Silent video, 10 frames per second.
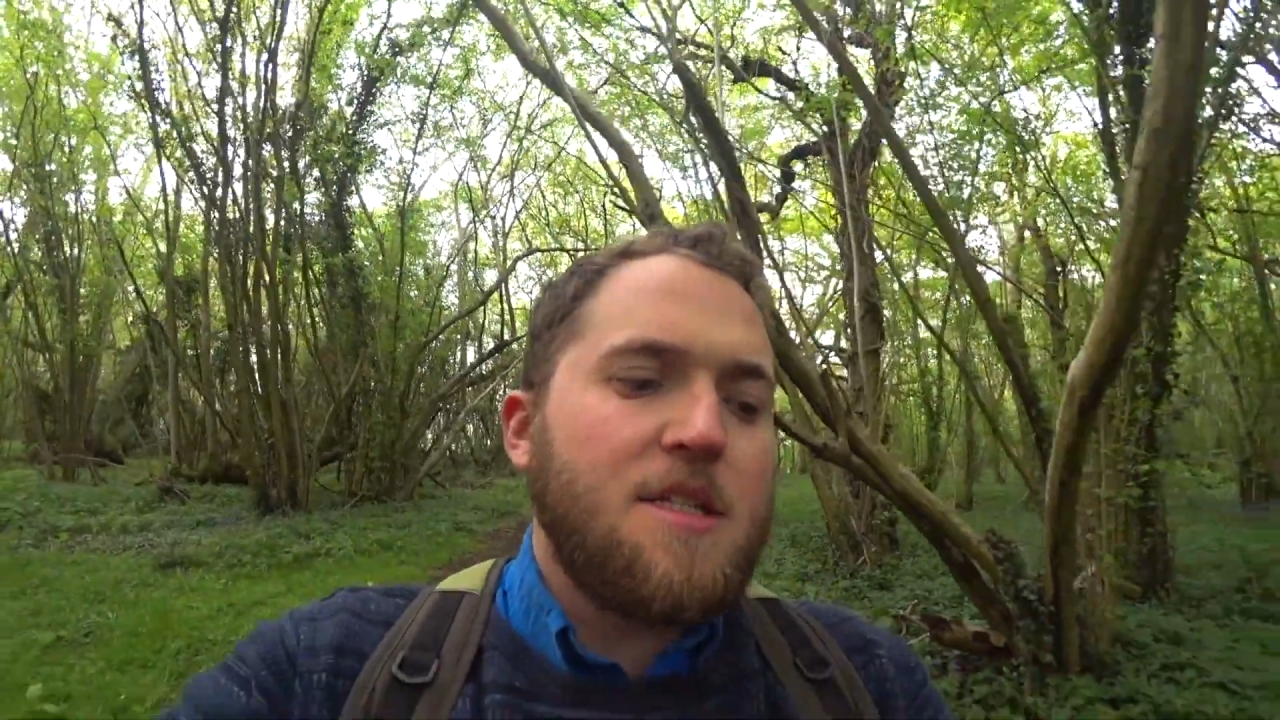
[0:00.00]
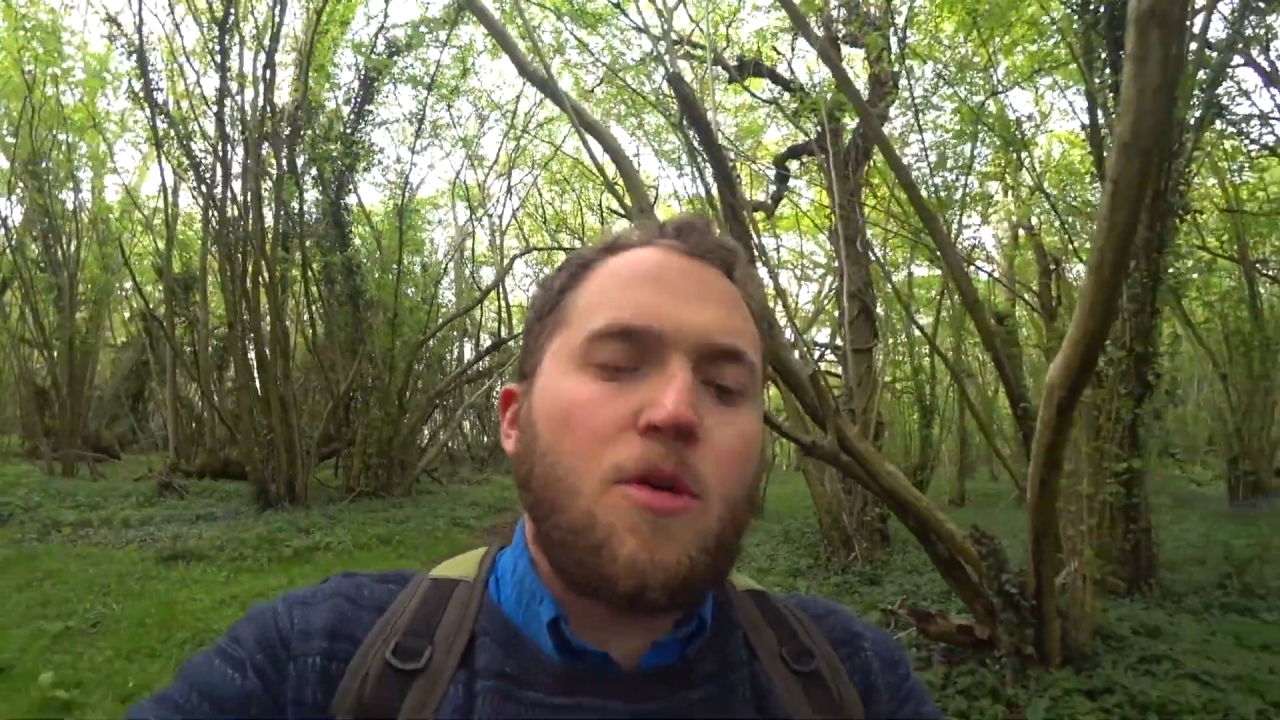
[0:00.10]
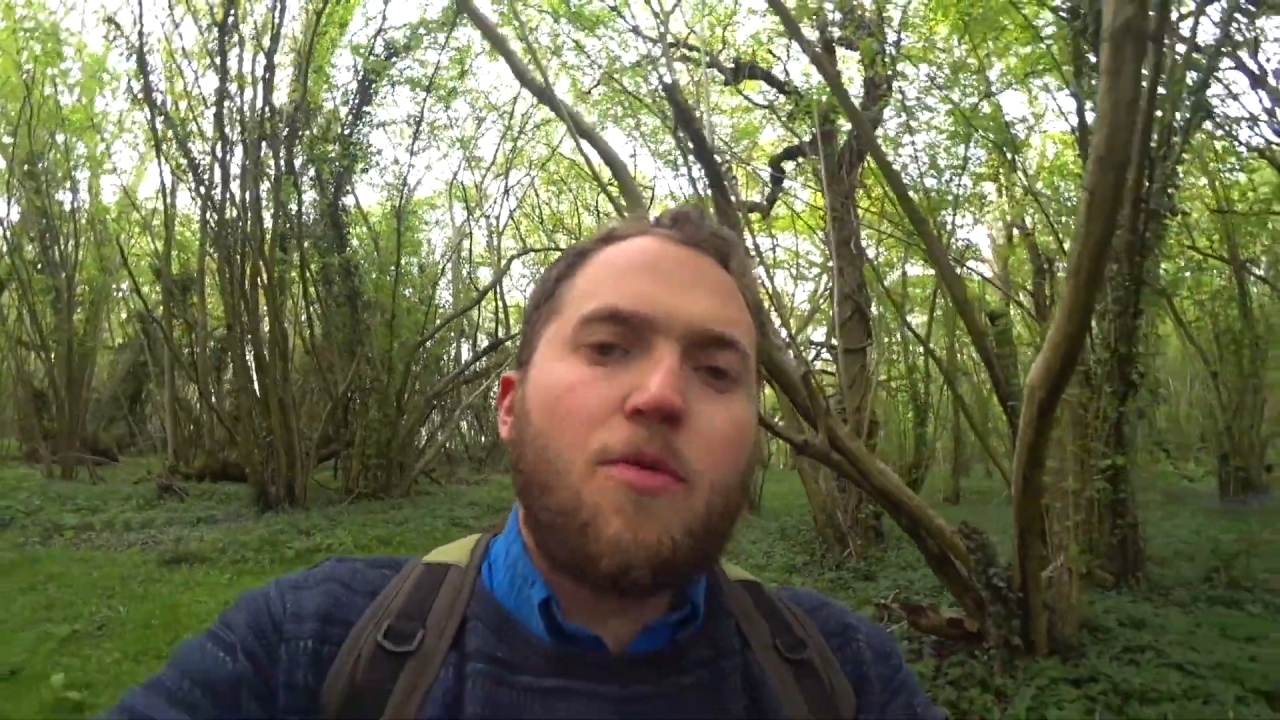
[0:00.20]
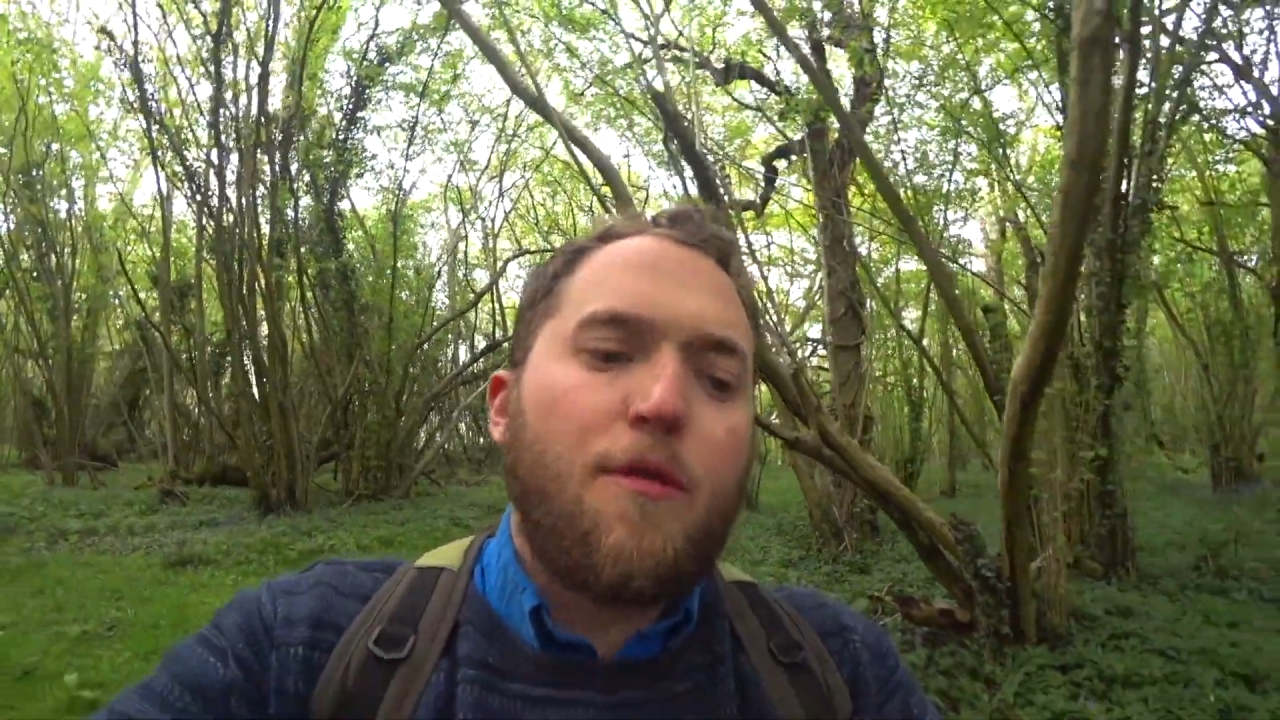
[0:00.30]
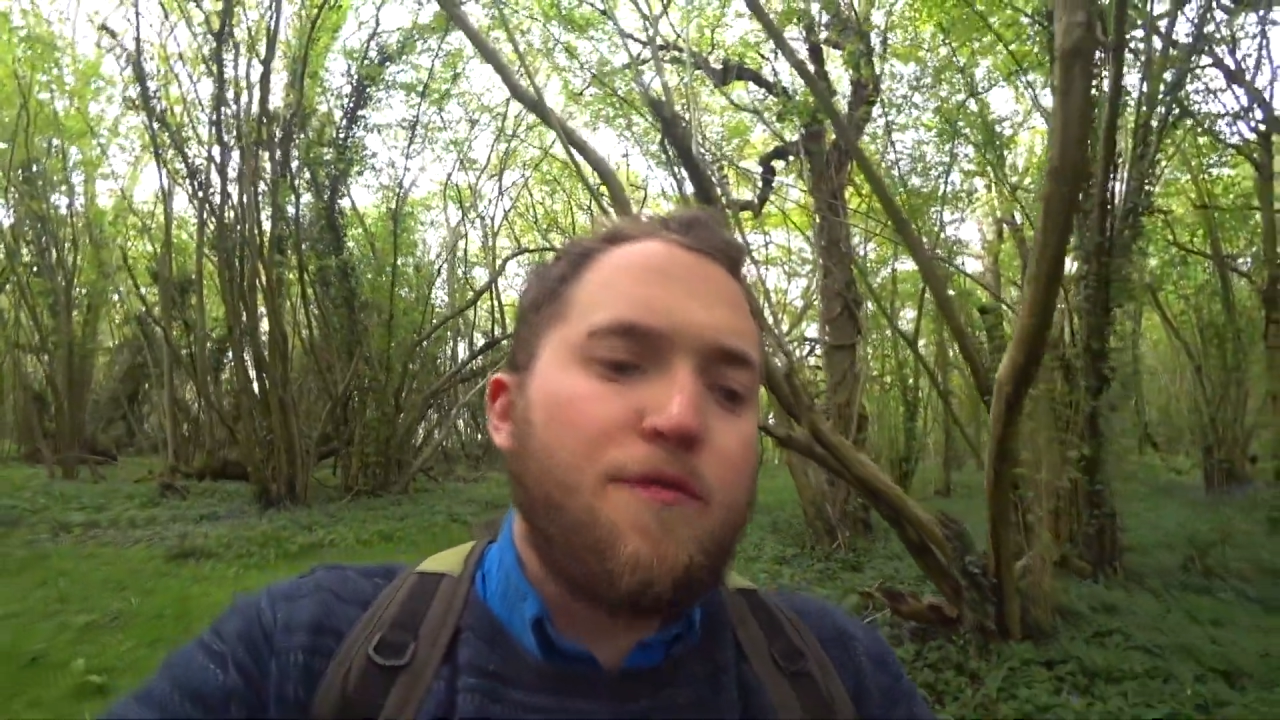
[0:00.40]

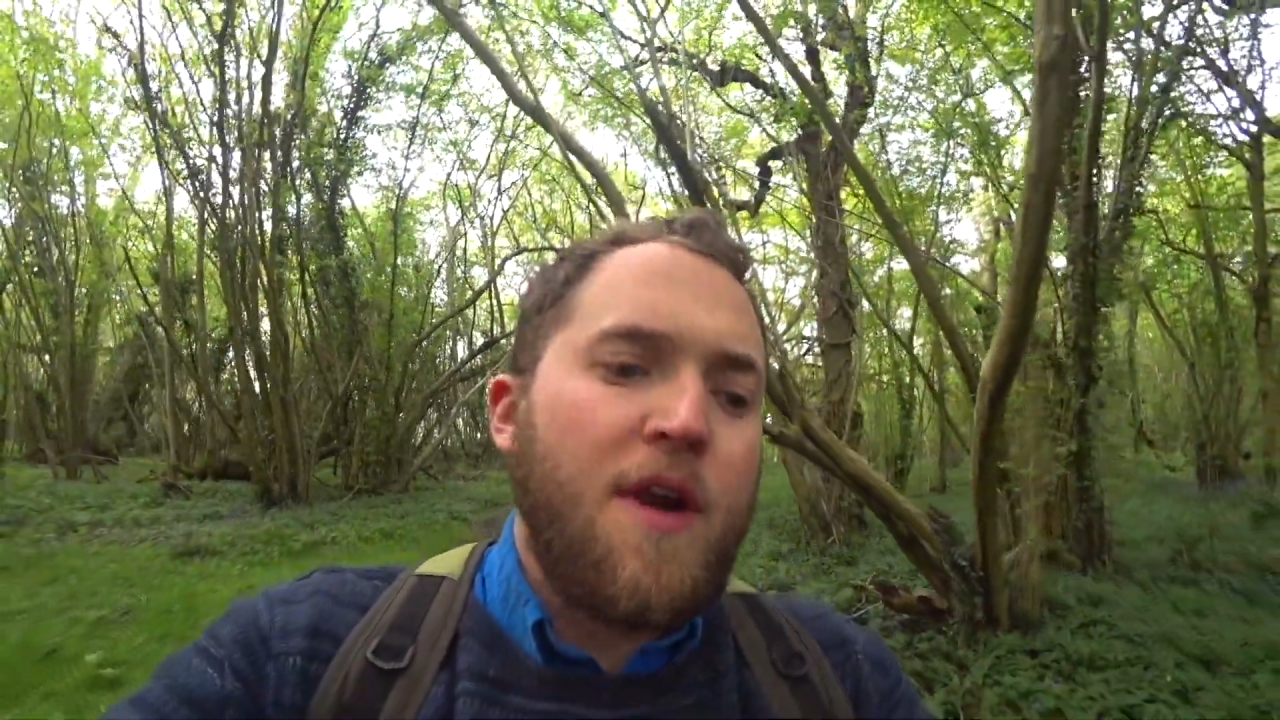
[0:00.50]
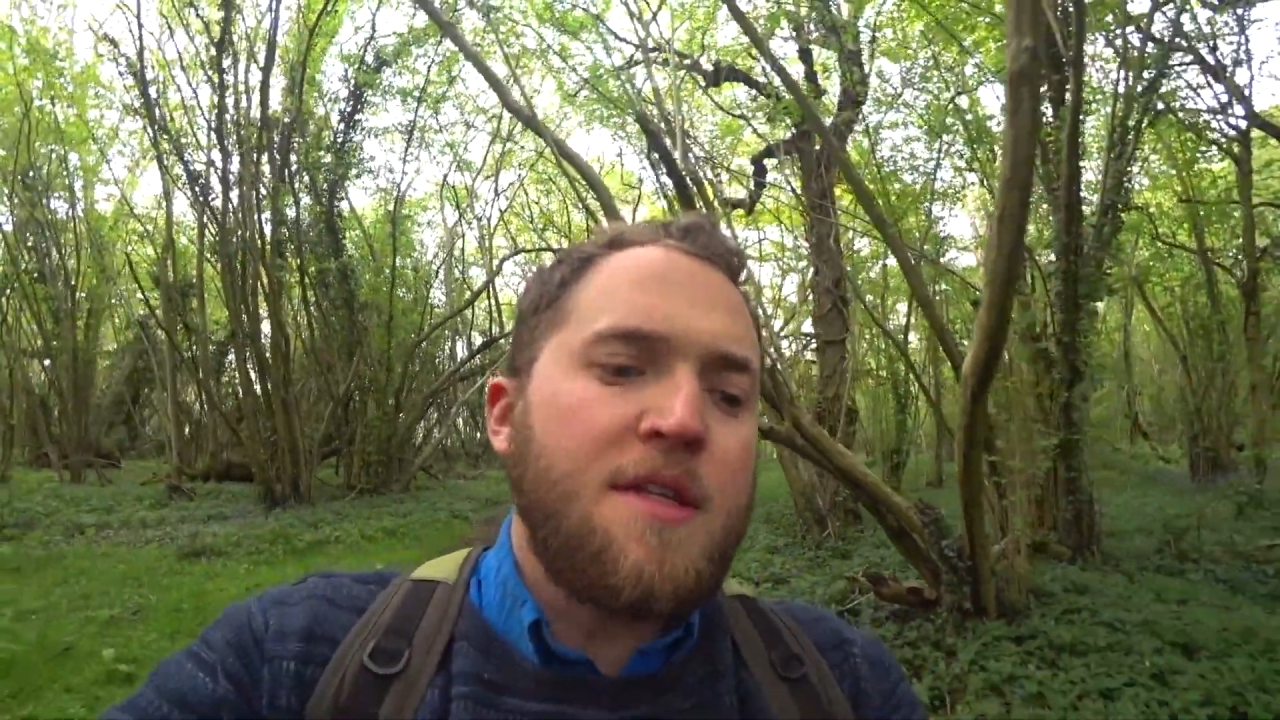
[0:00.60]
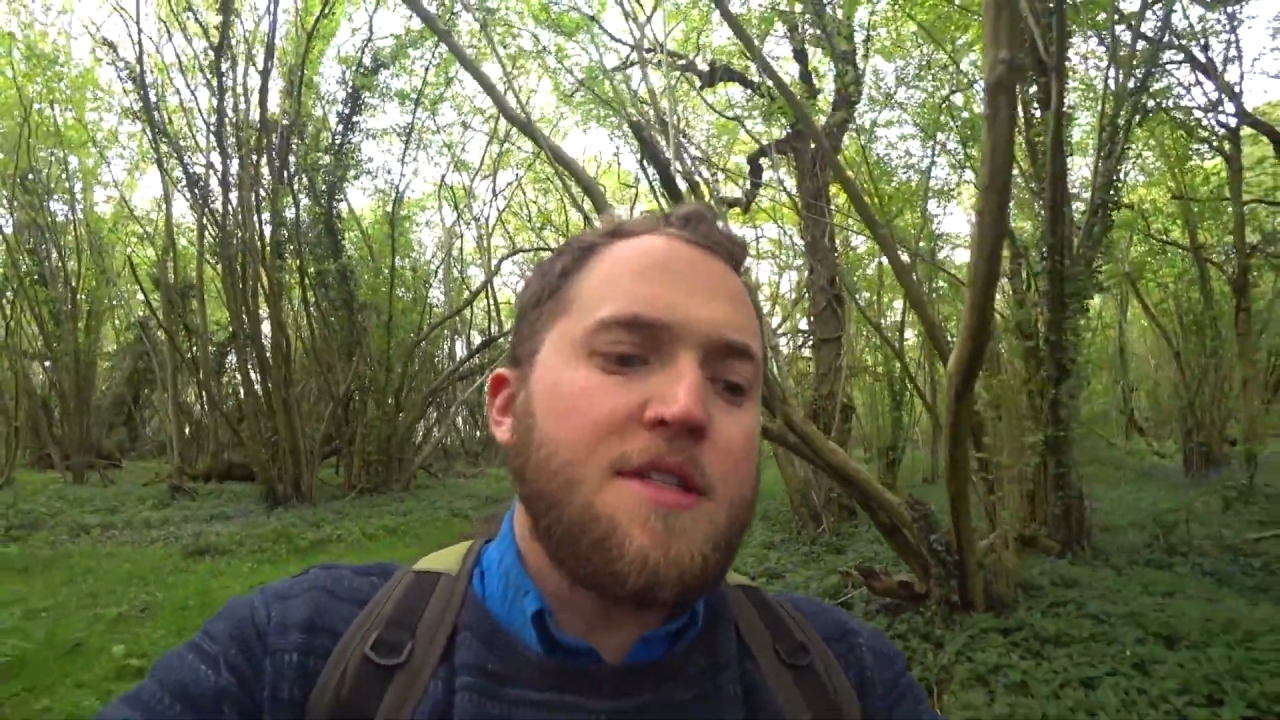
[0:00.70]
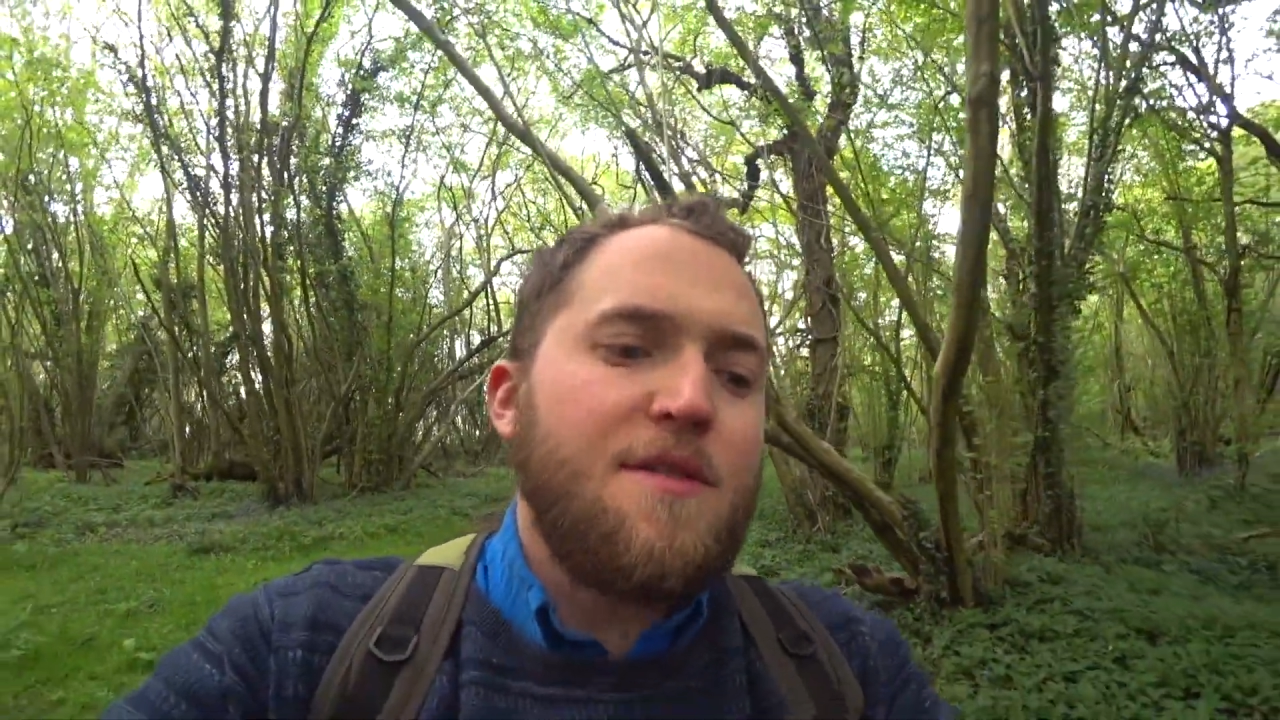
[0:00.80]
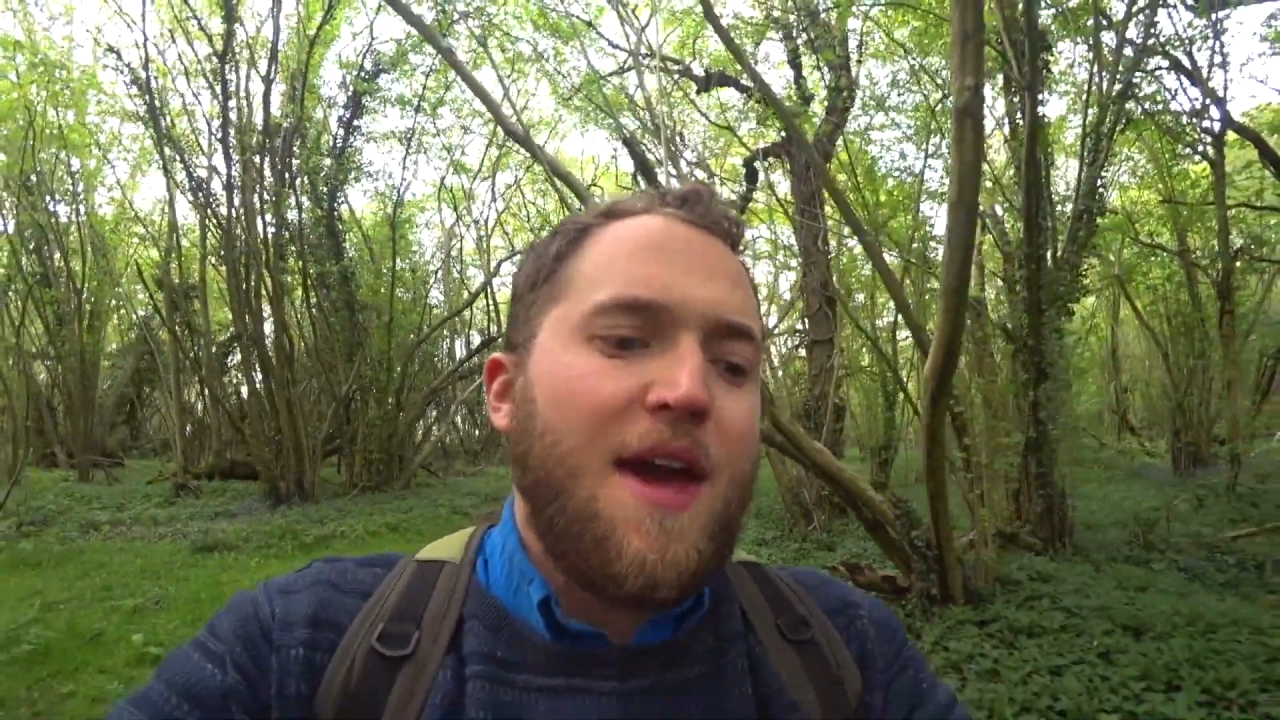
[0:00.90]
called the Friends of